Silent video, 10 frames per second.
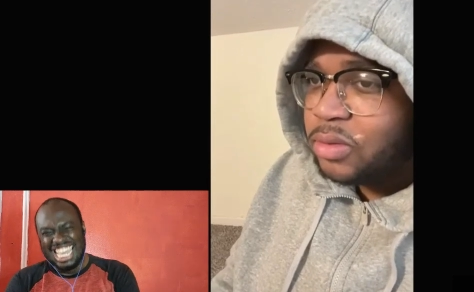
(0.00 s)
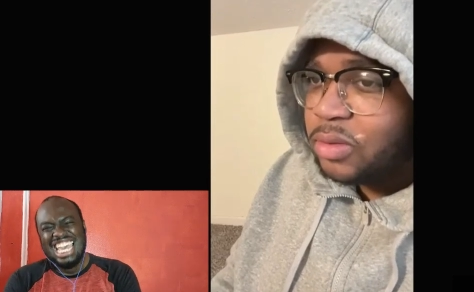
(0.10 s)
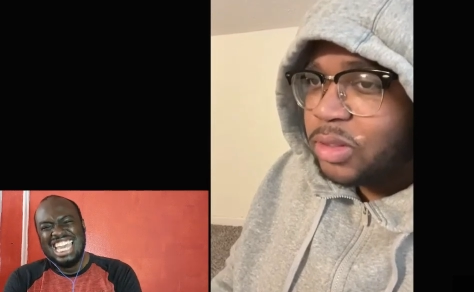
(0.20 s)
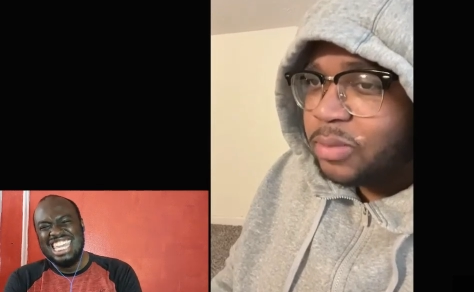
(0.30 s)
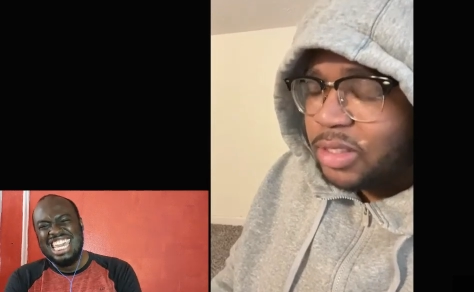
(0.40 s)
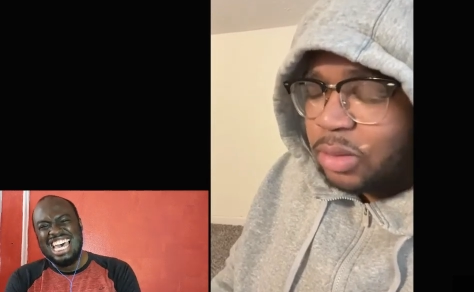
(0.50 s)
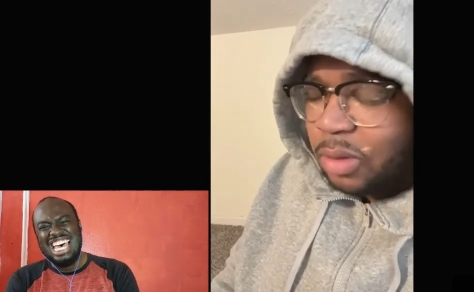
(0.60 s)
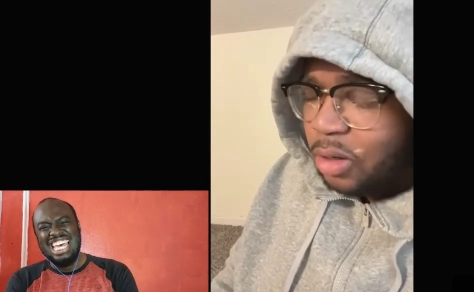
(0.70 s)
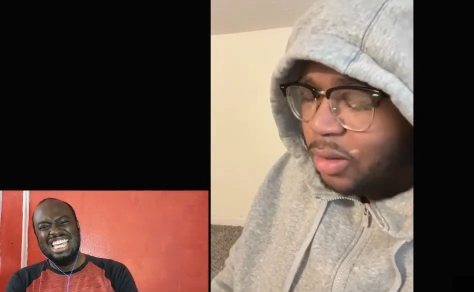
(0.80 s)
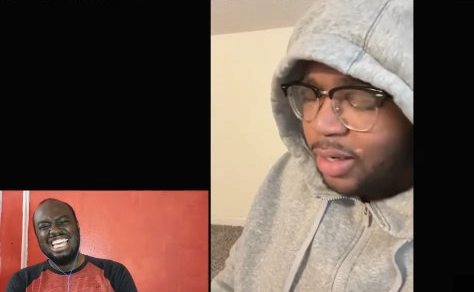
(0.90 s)
Speaker 1: Yeah. By
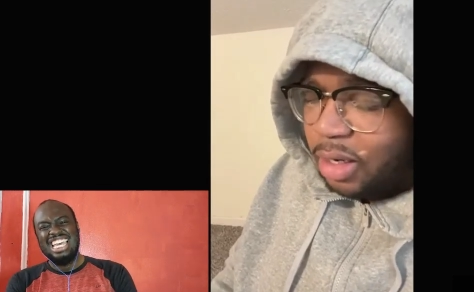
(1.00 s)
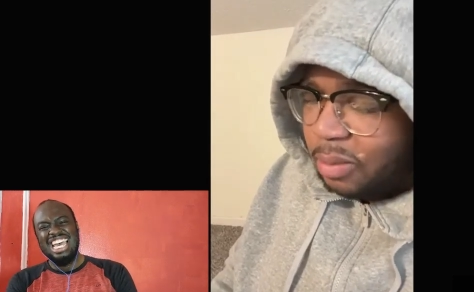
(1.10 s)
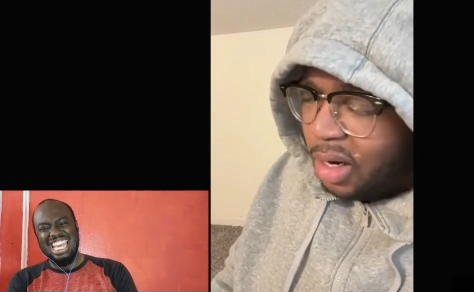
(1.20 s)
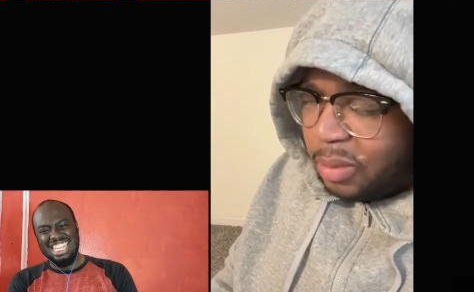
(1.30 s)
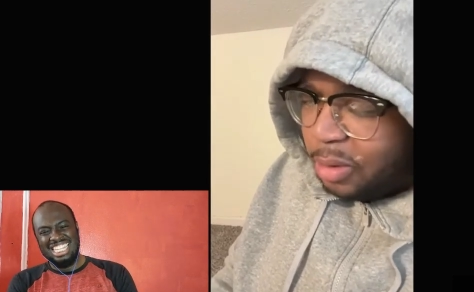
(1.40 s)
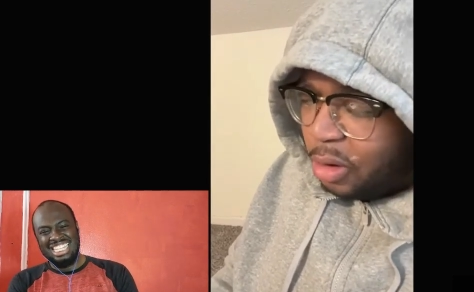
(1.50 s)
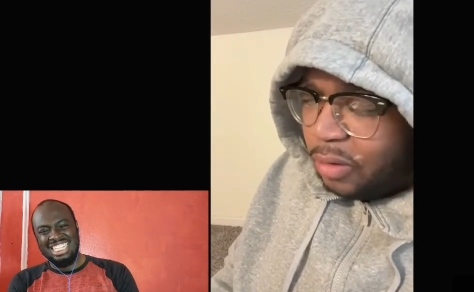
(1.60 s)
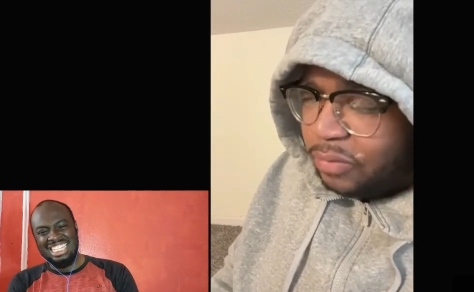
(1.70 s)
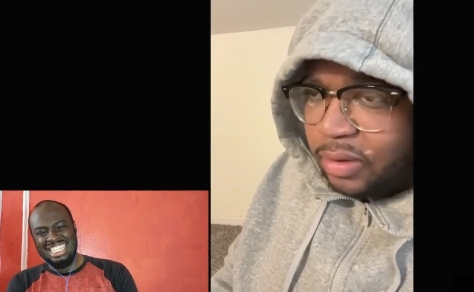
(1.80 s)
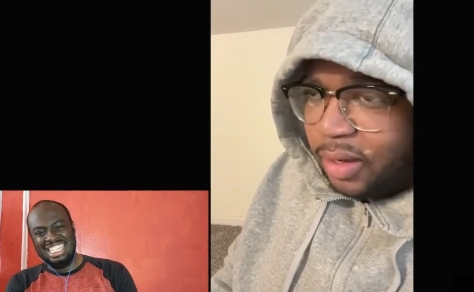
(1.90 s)
tomorrow, like your mom be all
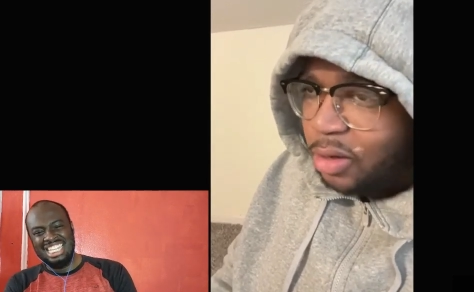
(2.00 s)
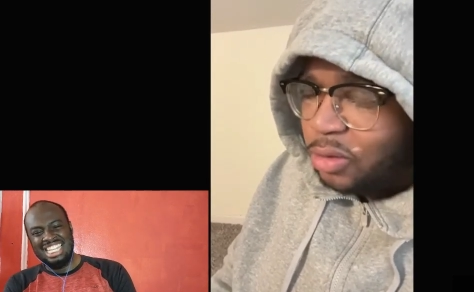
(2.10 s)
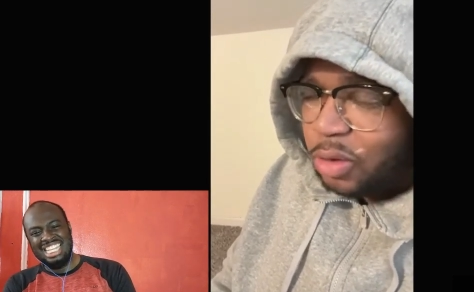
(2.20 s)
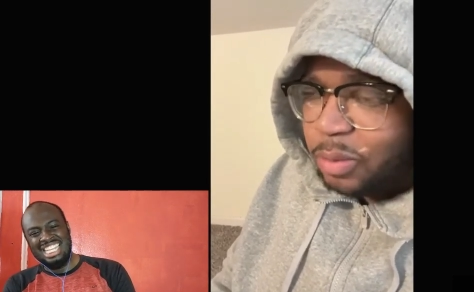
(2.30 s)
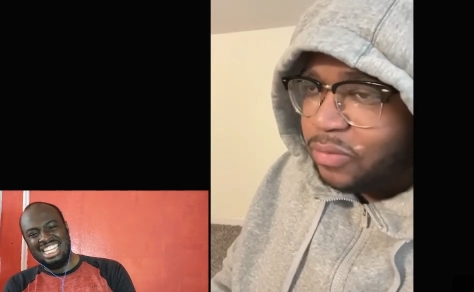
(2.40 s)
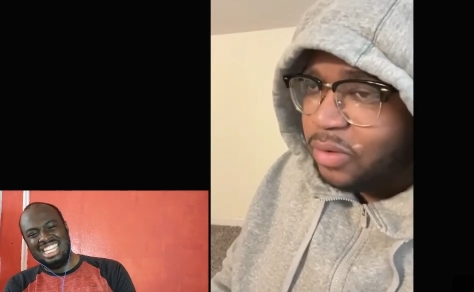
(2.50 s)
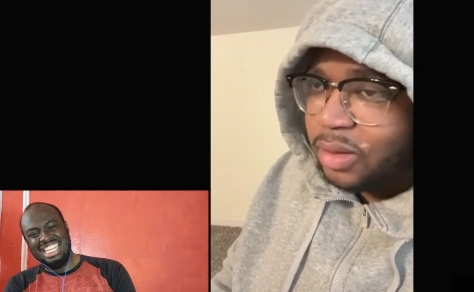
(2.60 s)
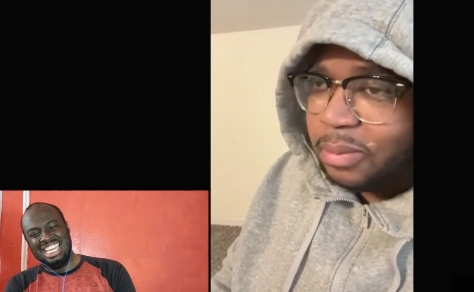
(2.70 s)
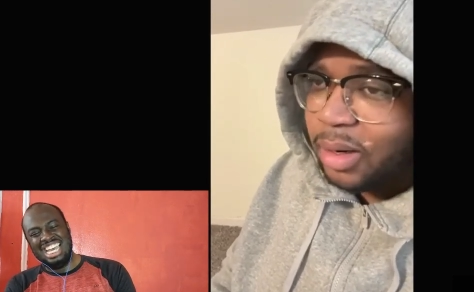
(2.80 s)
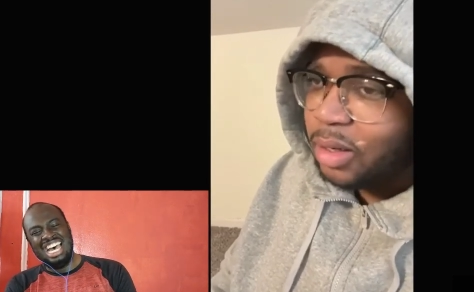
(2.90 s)
feel like you you'll be feeling
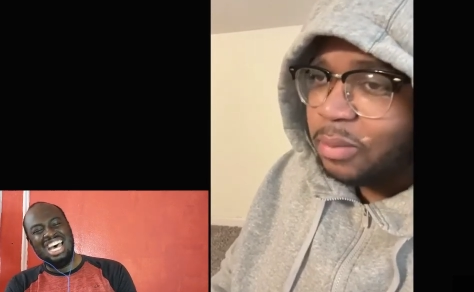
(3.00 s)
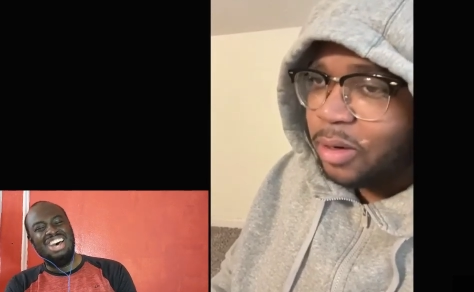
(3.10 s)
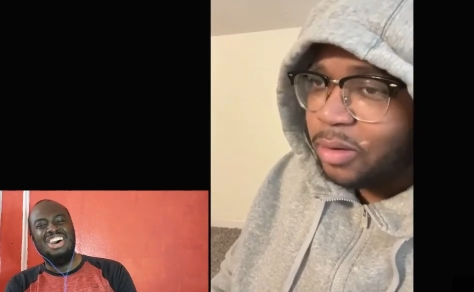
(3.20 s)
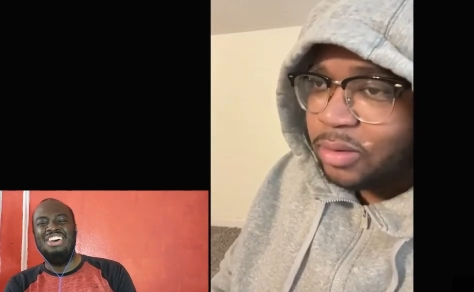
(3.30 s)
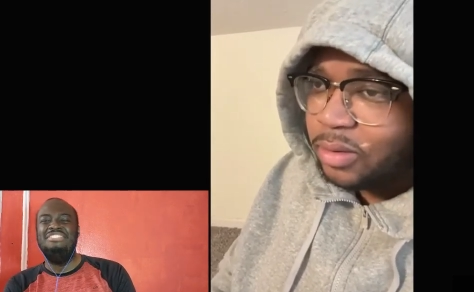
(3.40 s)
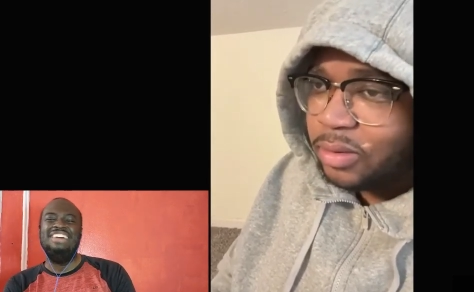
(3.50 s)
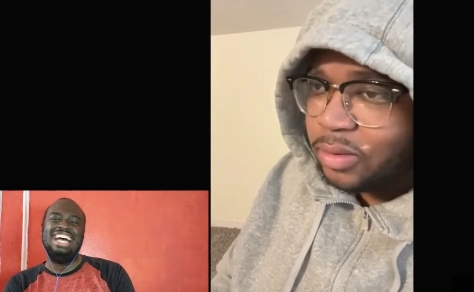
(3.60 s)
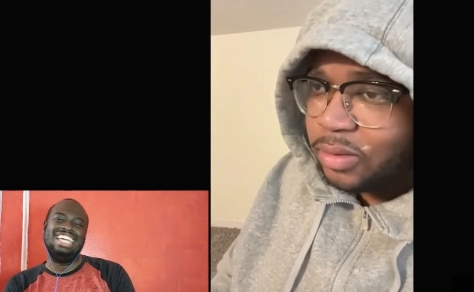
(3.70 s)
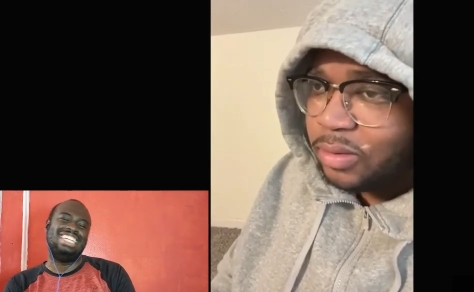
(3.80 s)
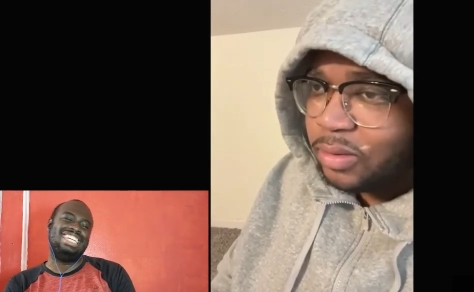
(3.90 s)
better. Oh my
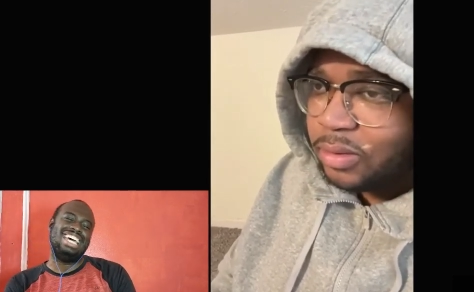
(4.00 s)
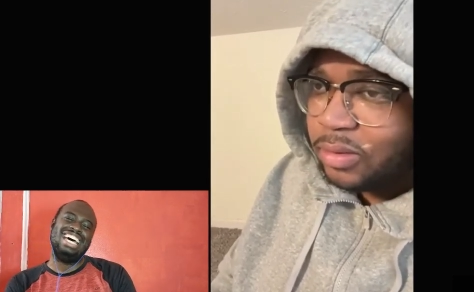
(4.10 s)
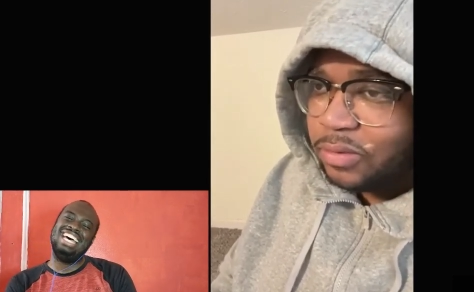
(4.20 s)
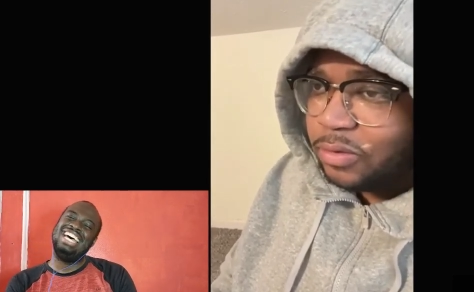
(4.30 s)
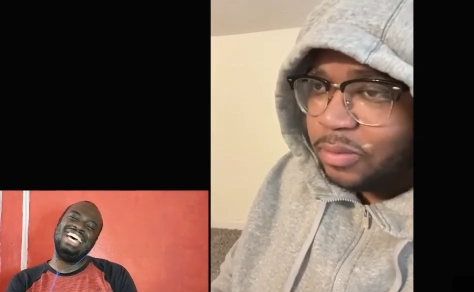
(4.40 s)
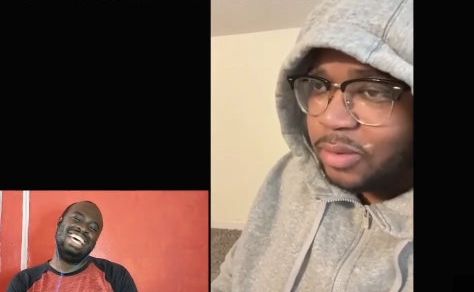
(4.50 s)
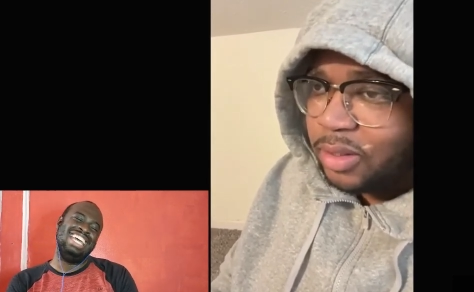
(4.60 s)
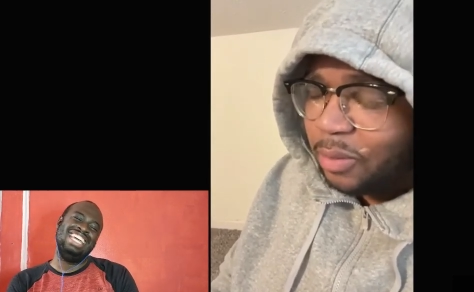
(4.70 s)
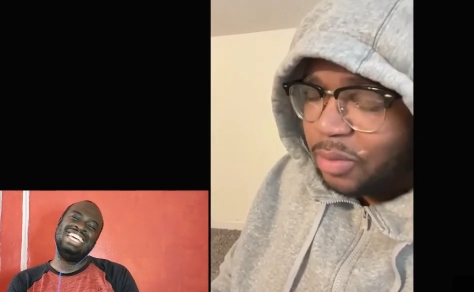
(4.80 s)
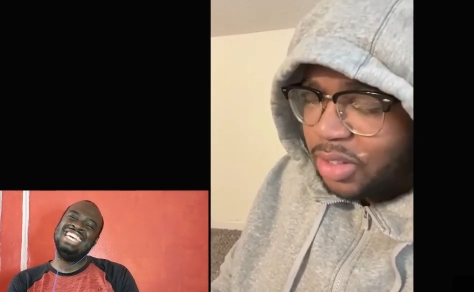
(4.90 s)
god.
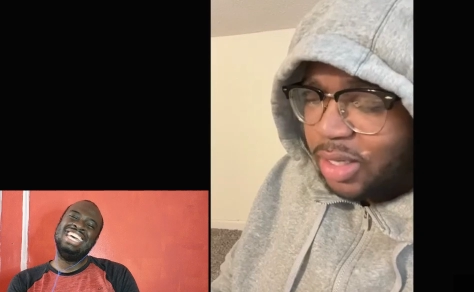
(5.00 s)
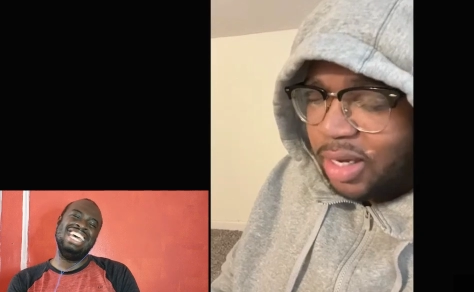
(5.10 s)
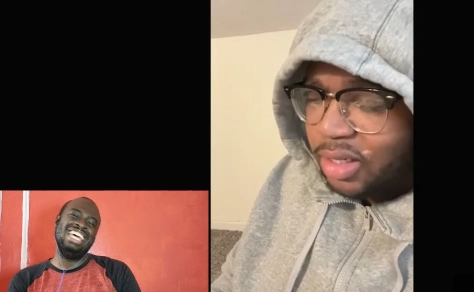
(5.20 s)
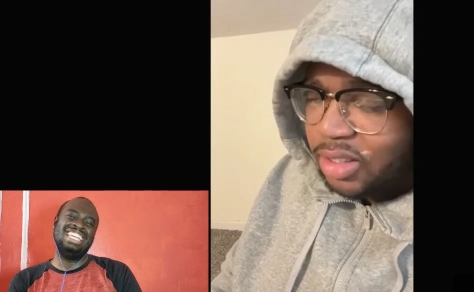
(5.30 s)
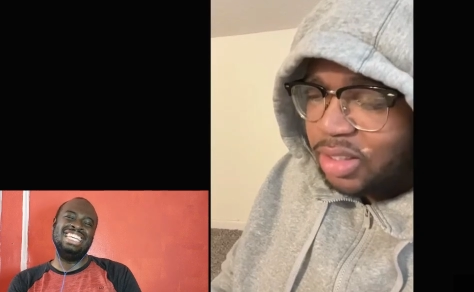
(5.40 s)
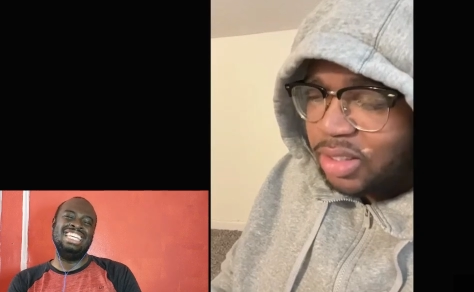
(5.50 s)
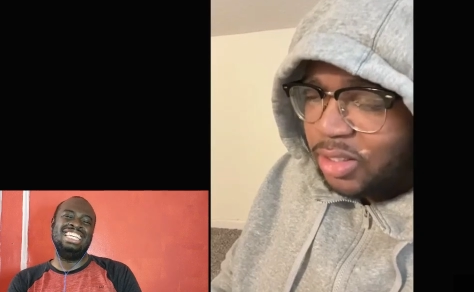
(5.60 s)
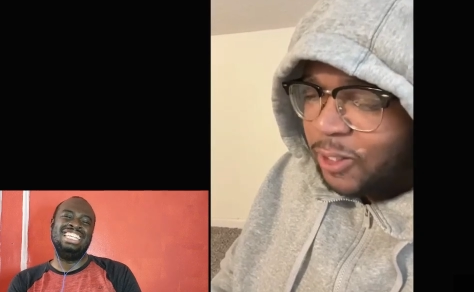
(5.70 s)
like we just gotta just